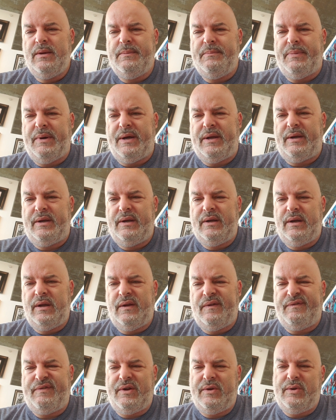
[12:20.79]
But
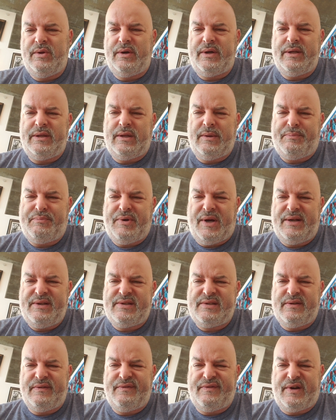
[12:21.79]
if you look at the
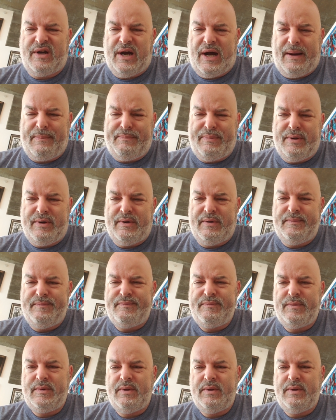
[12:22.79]
price of copper